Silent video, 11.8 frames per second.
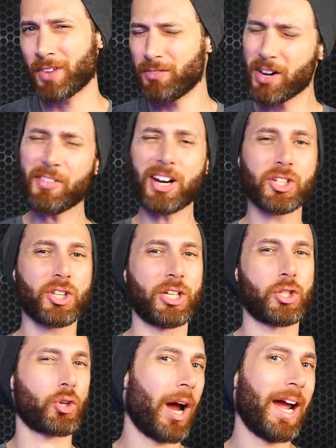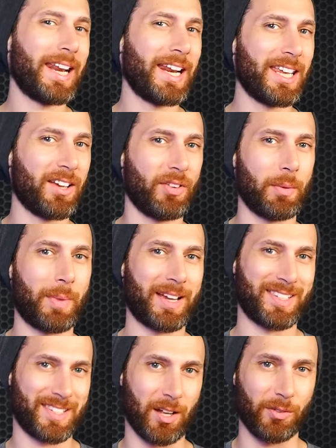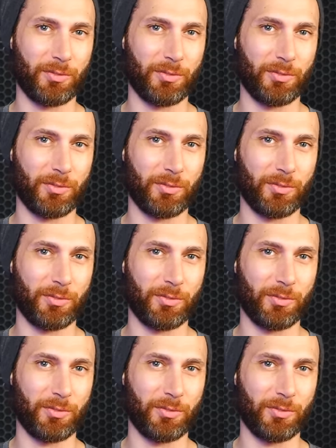I've never actually tried any of it myself.